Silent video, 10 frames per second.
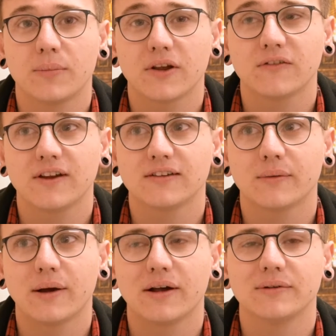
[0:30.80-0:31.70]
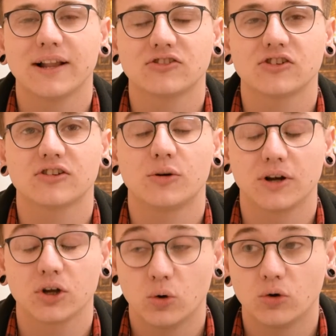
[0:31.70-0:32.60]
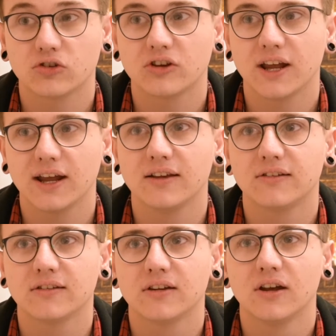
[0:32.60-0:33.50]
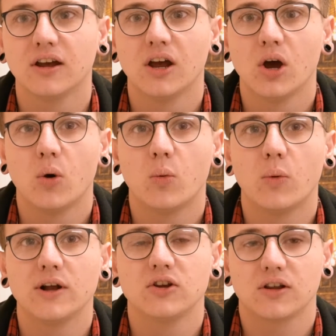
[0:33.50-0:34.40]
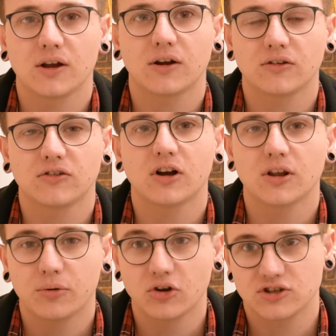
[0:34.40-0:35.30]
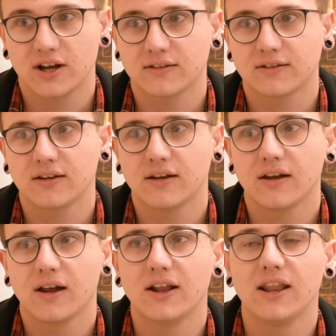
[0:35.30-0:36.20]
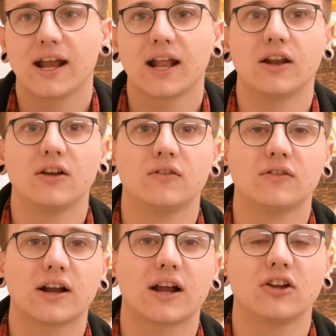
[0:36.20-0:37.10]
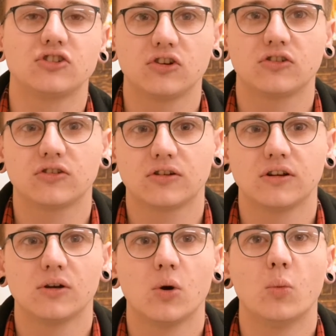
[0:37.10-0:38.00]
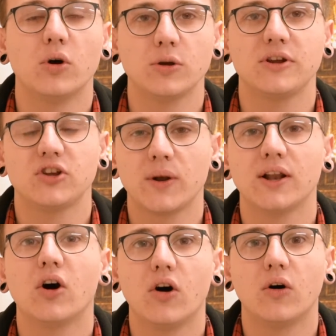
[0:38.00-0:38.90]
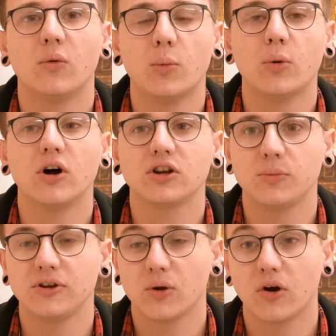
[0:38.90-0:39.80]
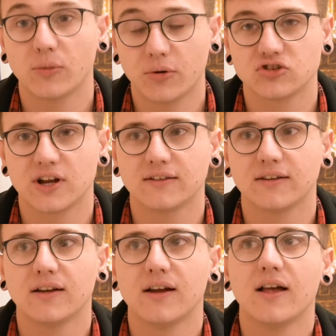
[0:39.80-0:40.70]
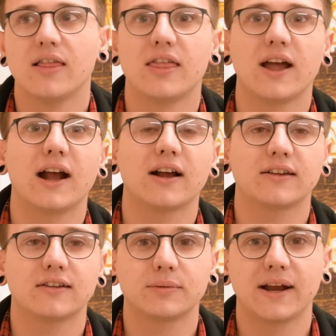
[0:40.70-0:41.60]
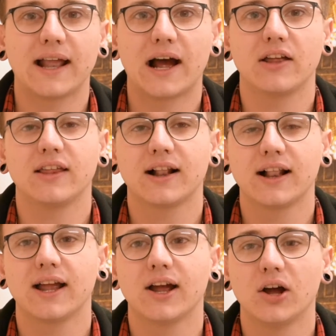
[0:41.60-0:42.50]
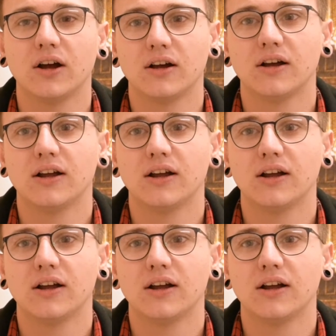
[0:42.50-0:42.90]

best thing about the lectures on my course is when you start the project and they get introduced what you'll be doing, what work you'll be doing on the project, they explain it out of the clear